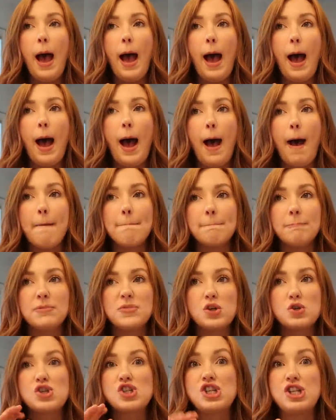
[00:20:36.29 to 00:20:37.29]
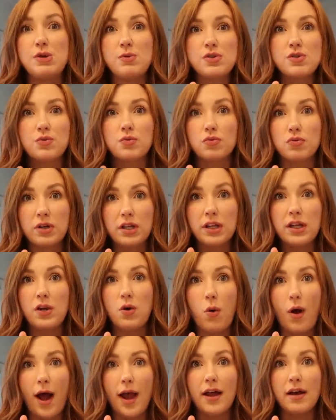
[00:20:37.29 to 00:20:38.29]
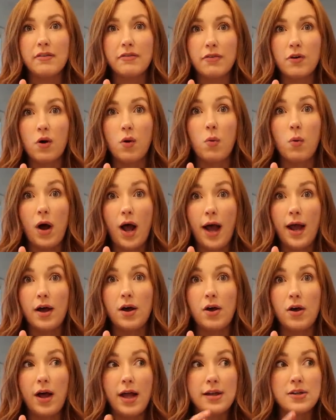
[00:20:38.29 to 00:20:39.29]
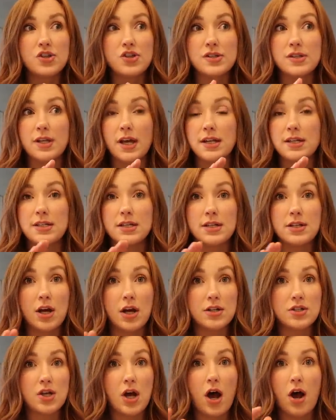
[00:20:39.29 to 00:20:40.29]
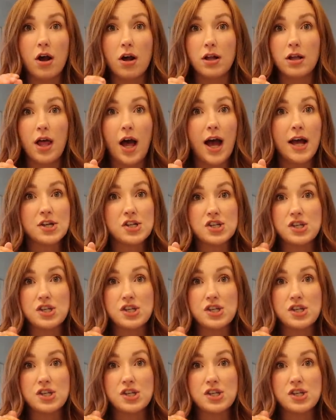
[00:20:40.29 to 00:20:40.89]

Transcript: Um, so she was really quiet for a while and just like did not talk a lot.